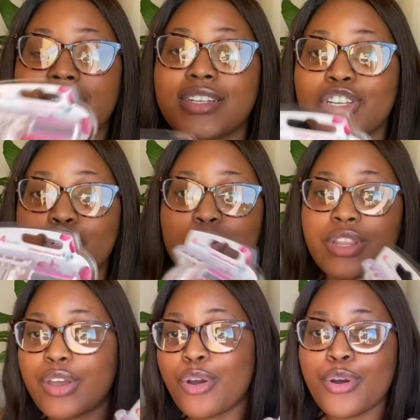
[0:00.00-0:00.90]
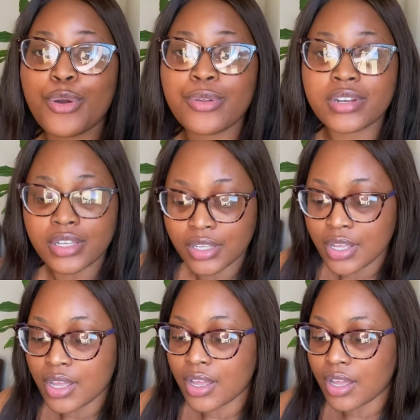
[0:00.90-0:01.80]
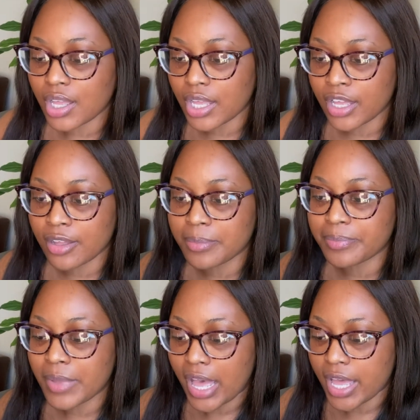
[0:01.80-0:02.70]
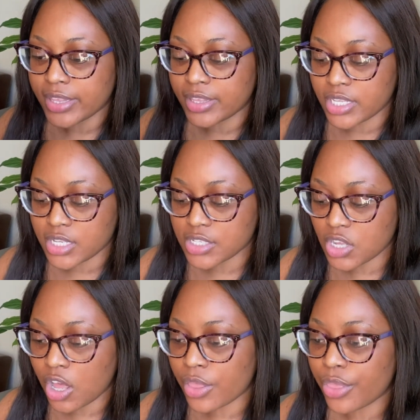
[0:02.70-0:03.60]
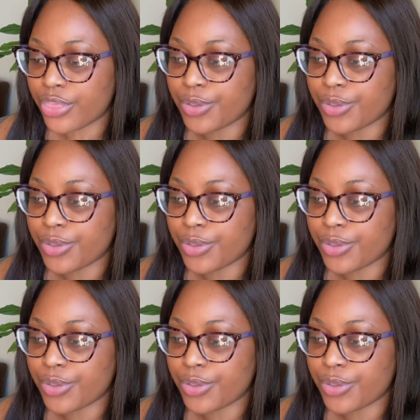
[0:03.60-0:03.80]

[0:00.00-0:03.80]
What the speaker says: each to their own. And these are the